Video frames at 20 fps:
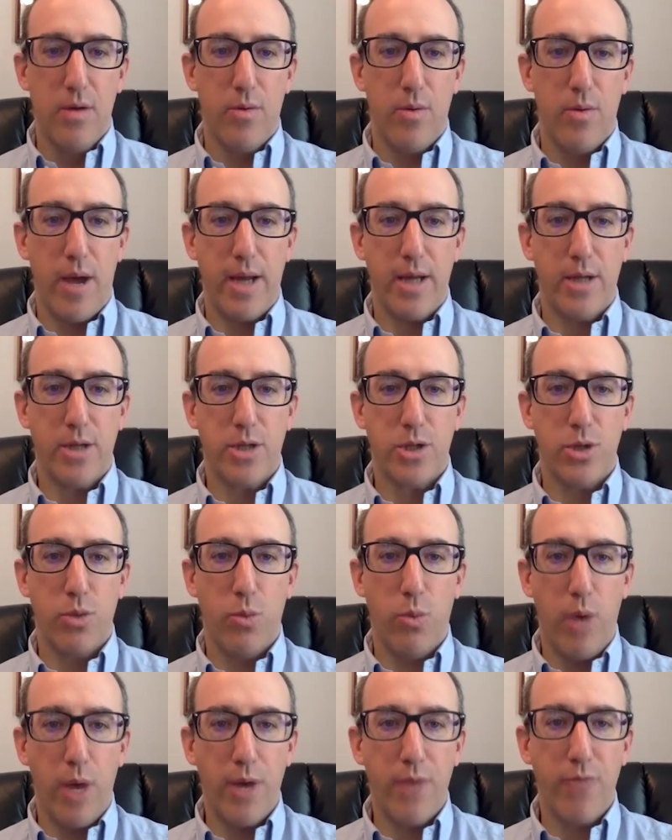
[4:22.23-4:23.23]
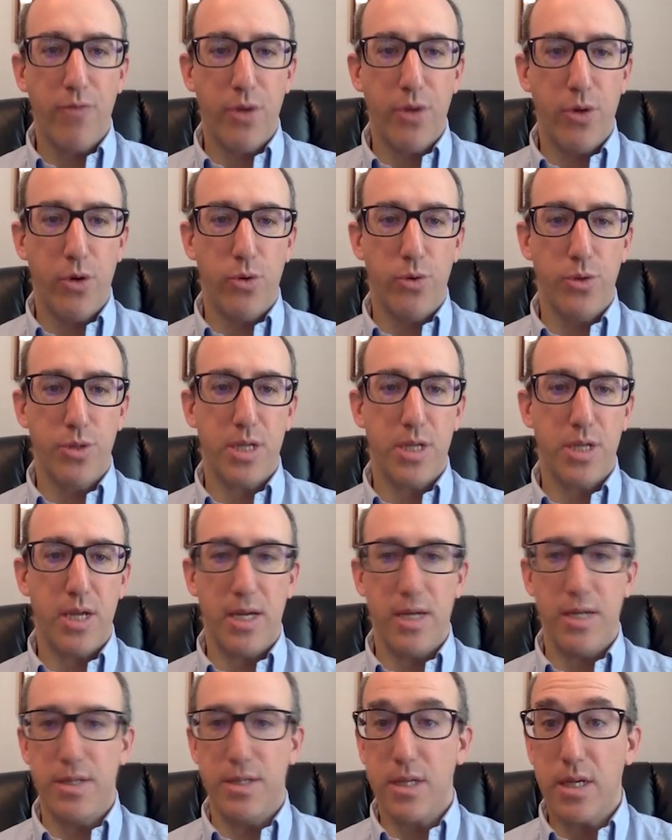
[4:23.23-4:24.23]
right? So one of those
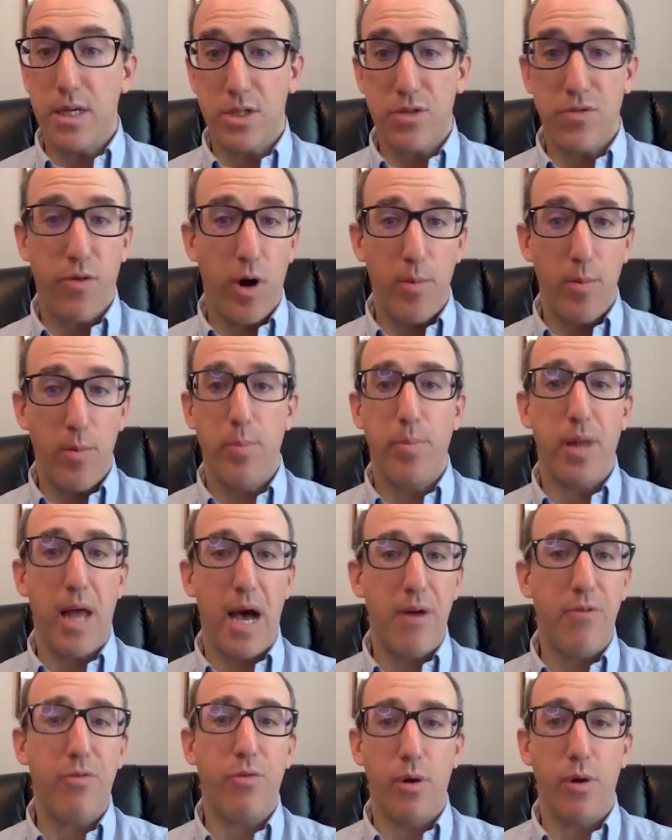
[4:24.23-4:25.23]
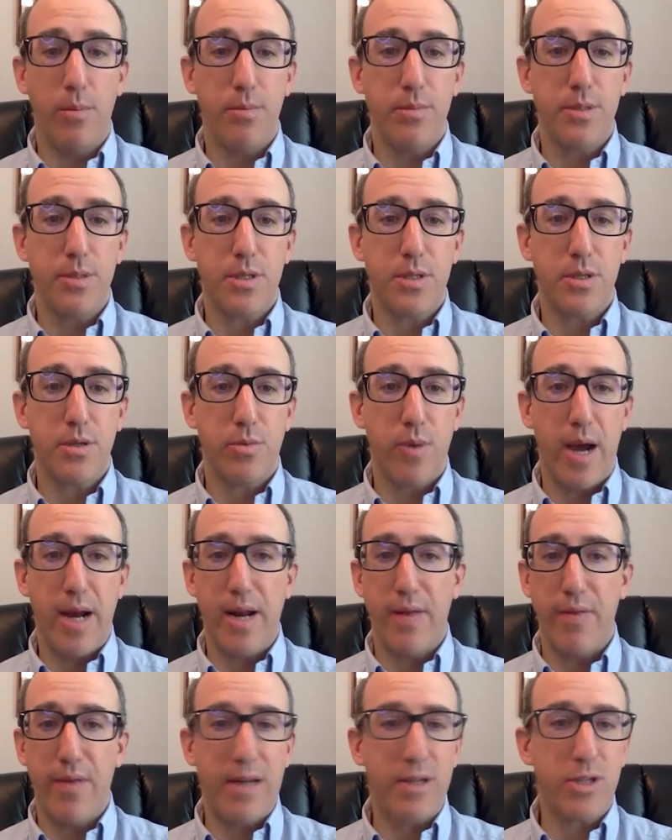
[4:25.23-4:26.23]
is farmer platforms, right?
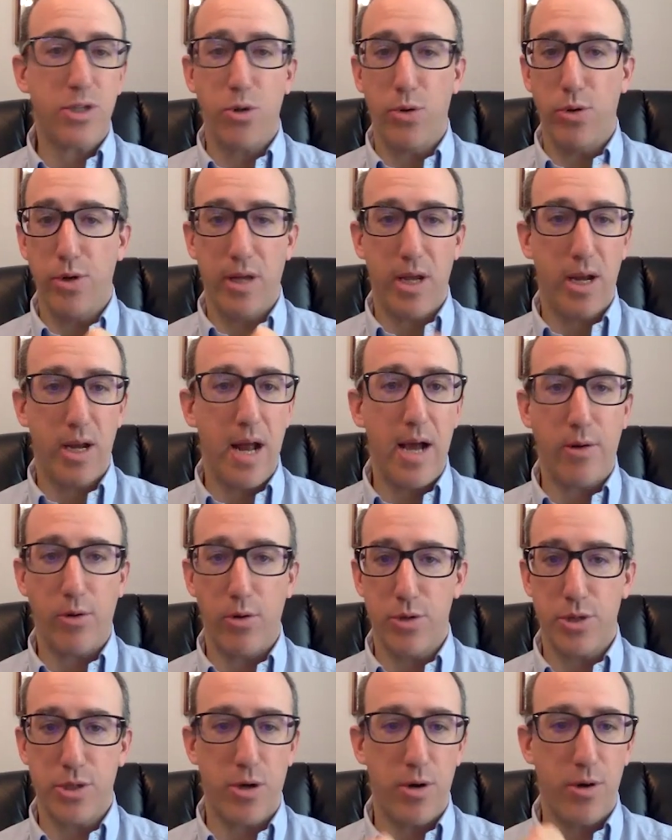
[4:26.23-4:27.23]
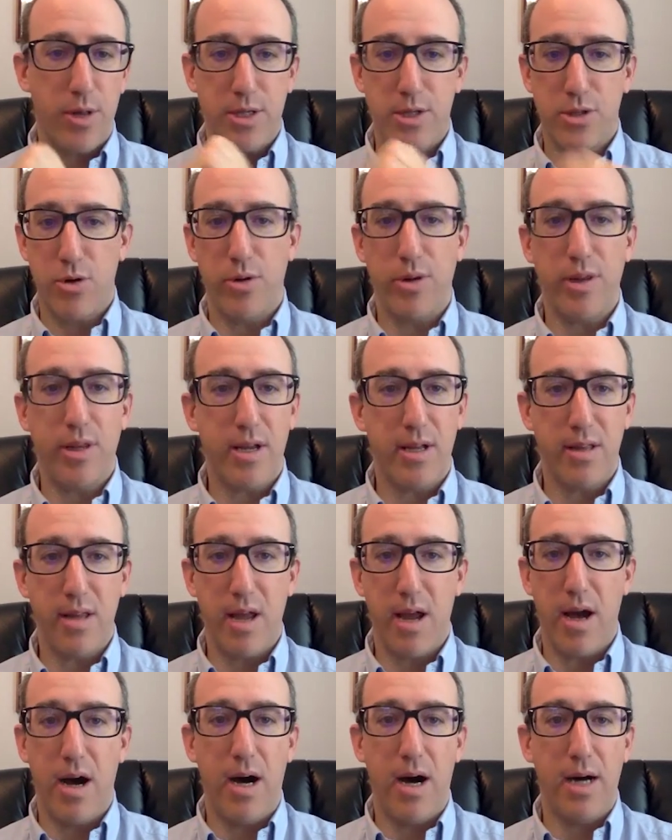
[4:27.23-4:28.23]
And that's certainly an Agrostar, that's certainly a
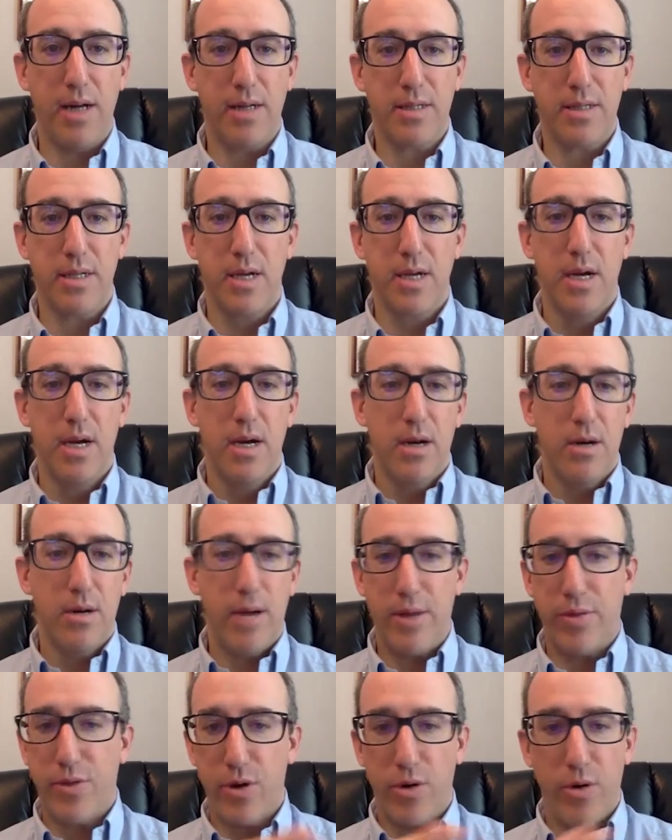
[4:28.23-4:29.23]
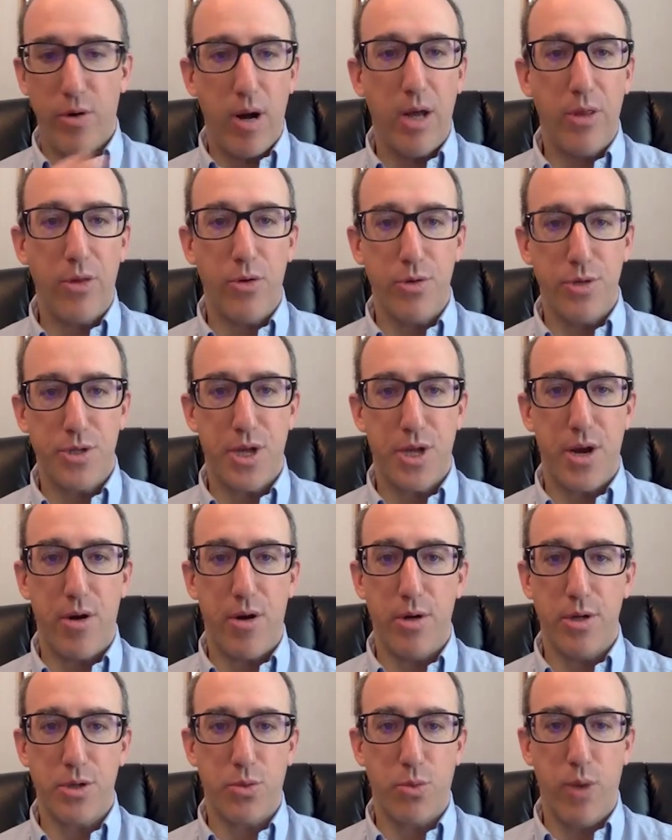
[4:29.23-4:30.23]
DeHaat, right? There are others
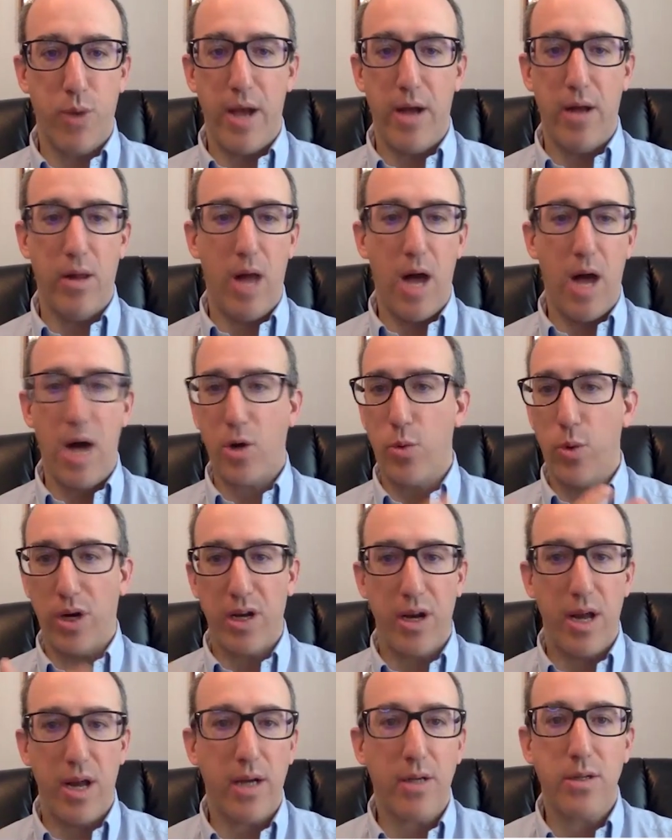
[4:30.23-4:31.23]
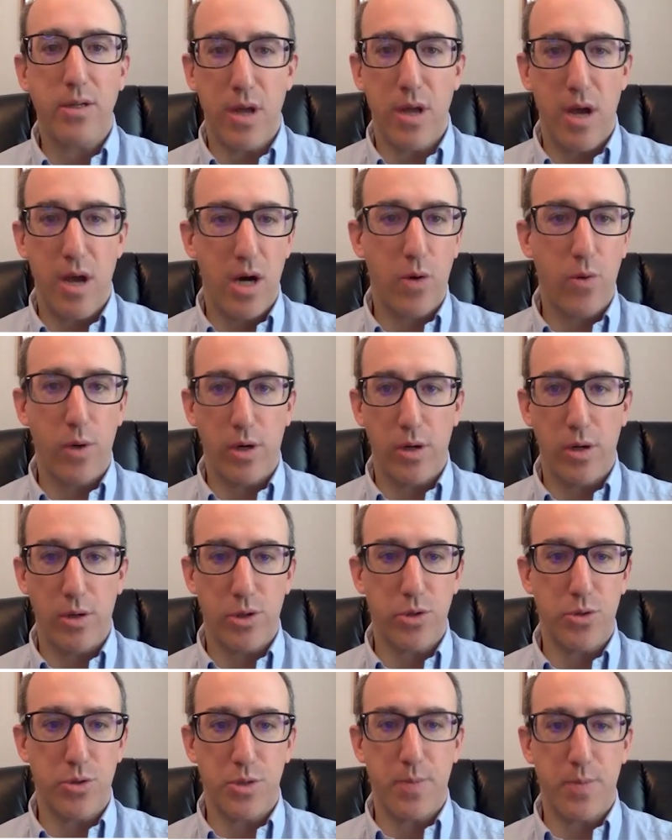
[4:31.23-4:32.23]
there as well, AquaConnect in the
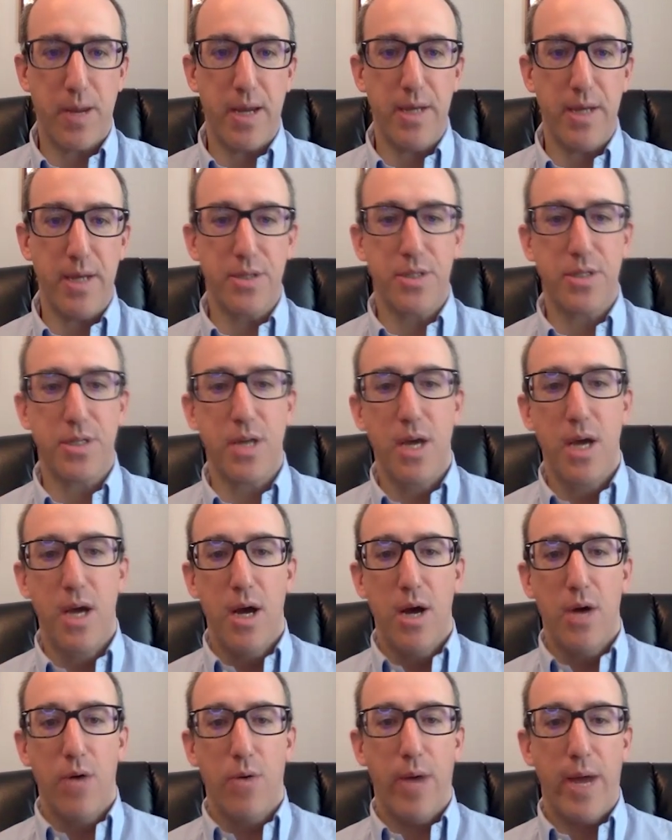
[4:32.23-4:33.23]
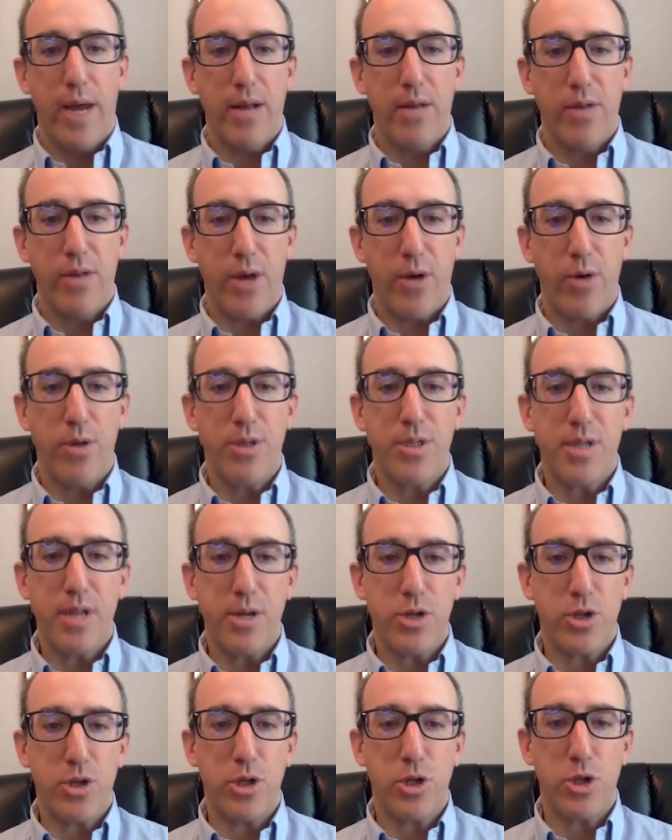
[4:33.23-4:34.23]
aquaculture space, right? That are
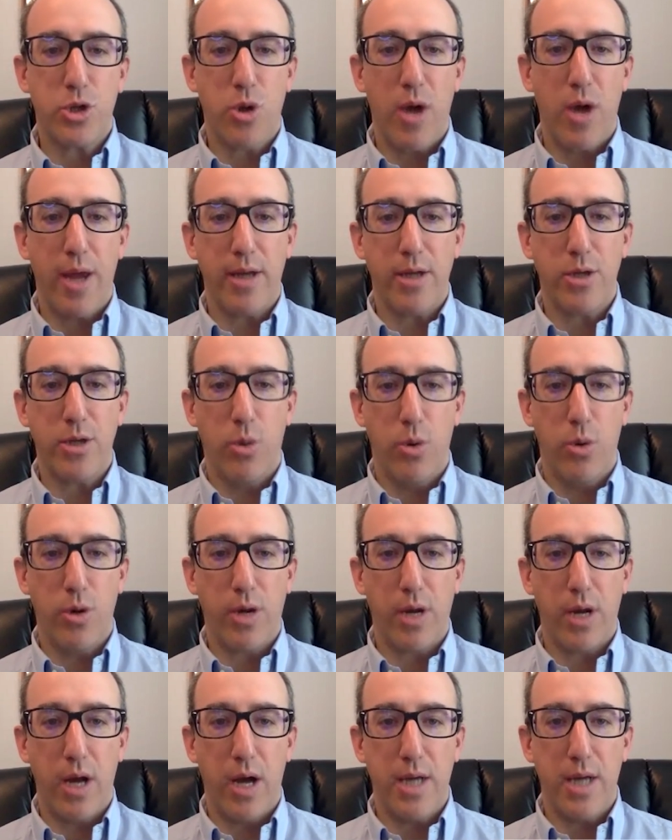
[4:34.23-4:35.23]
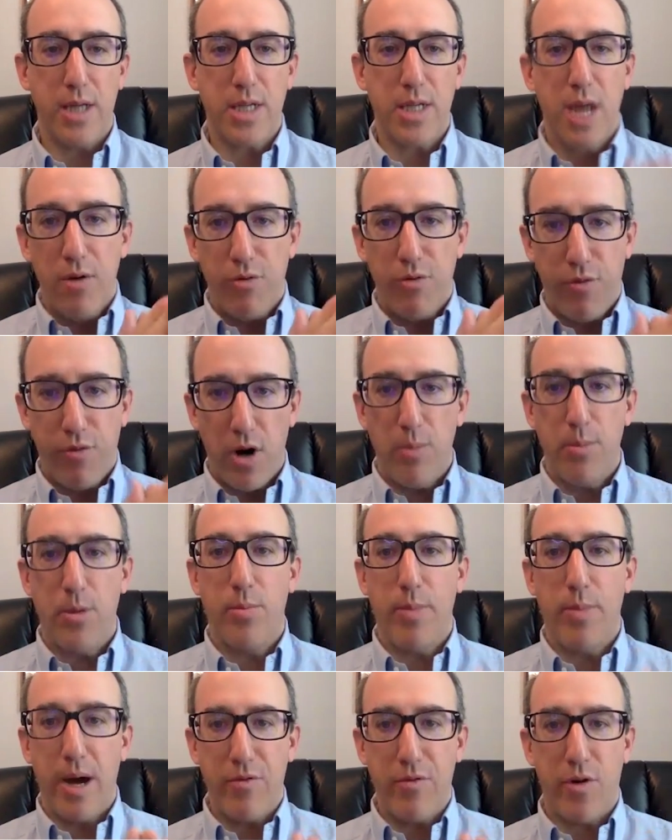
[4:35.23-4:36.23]
essentially trying to organize
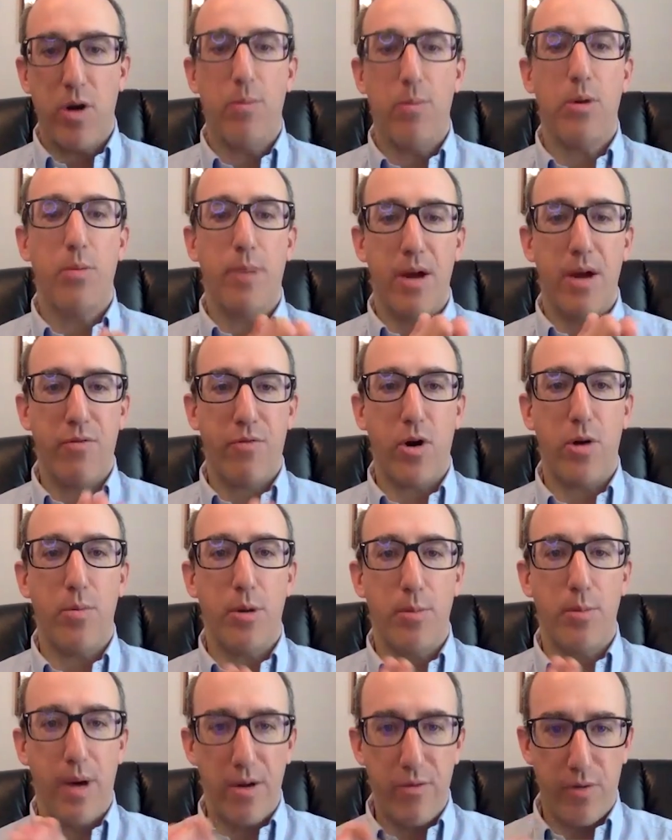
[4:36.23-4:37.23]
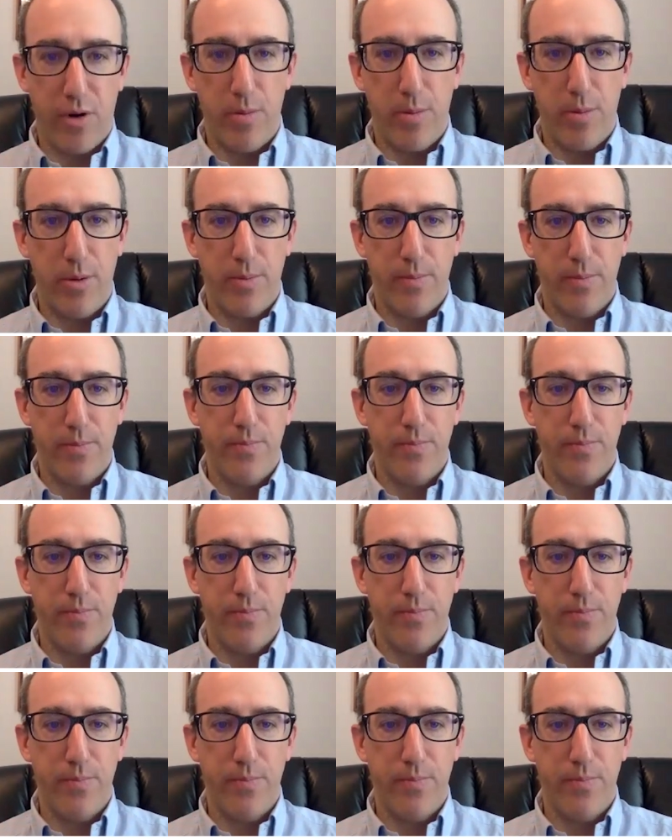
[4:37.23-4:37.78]
farmer by farmer by farmer by farmer,